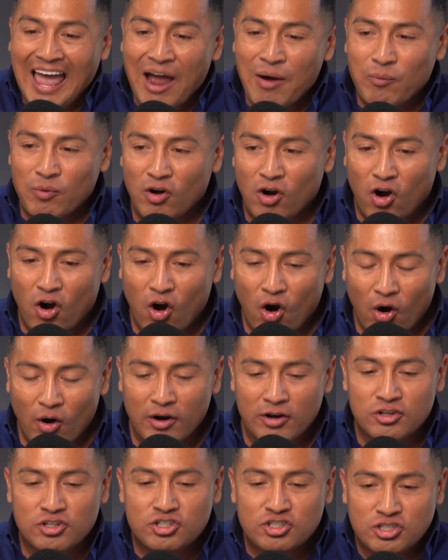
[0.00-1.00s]
our
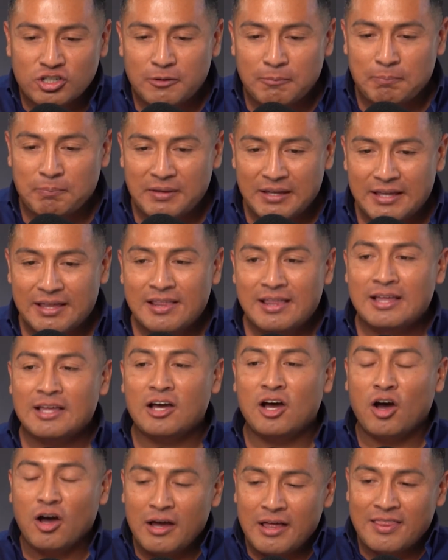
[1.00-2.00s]
heart should be
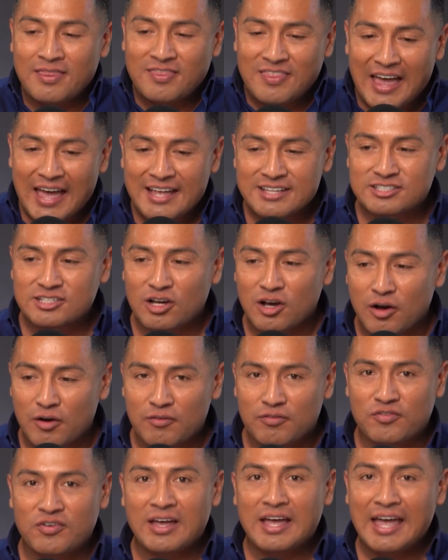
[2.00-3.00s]
that
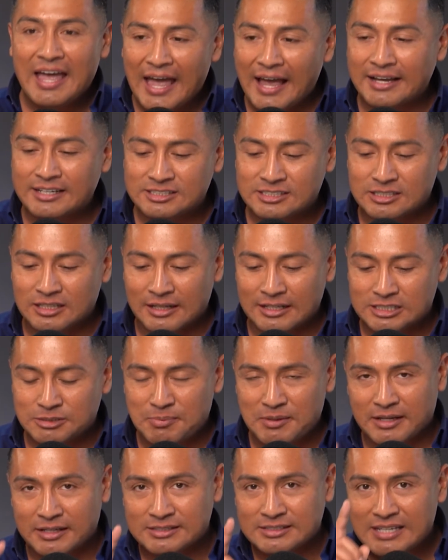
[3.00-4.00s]
of excellence
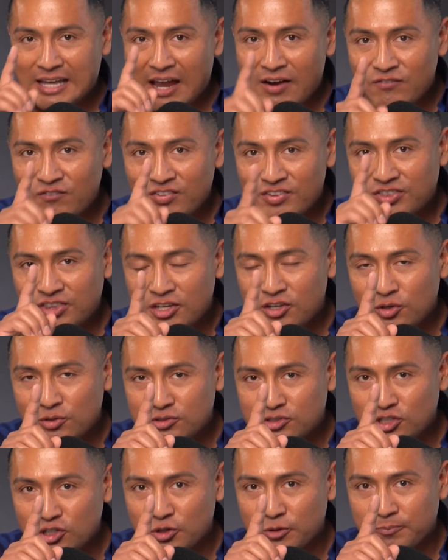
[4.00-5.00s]
because everything you
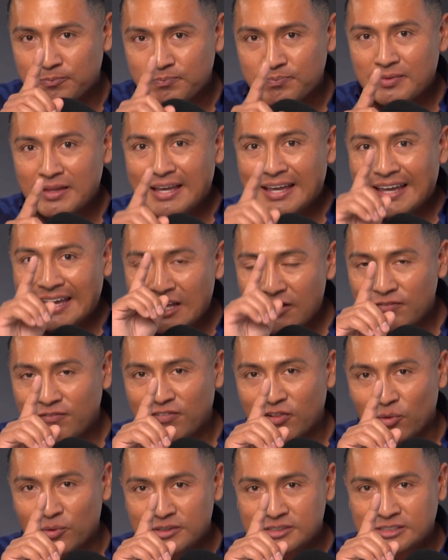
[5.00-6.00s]
do
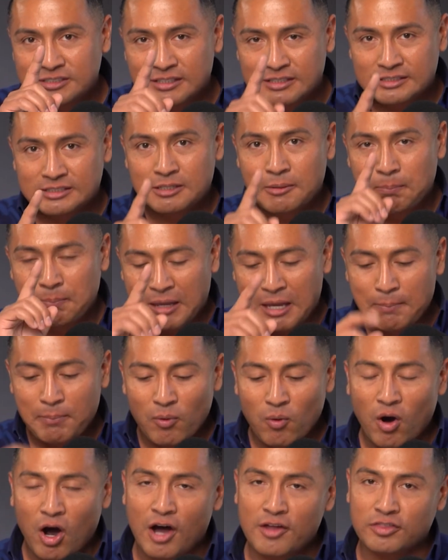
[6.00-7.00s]
influences
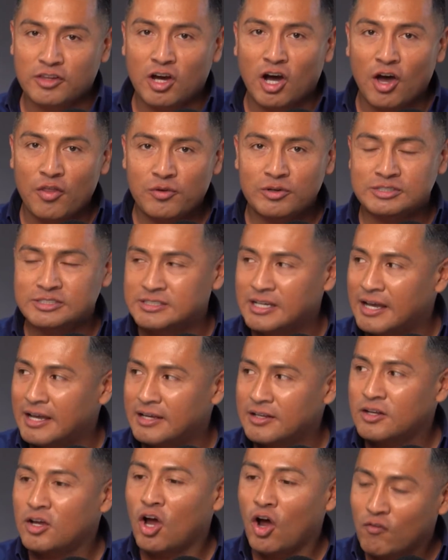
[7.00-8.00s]
people on the other
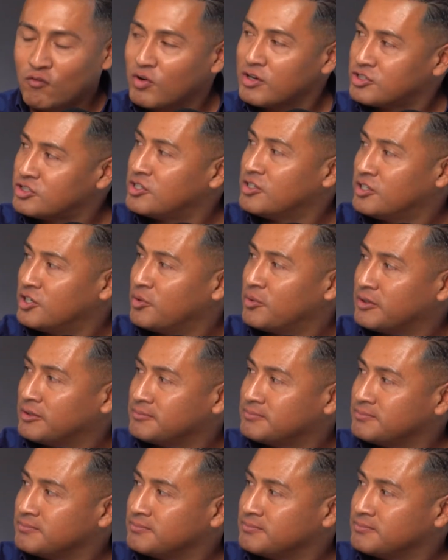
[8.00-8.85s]
side of what you're doing.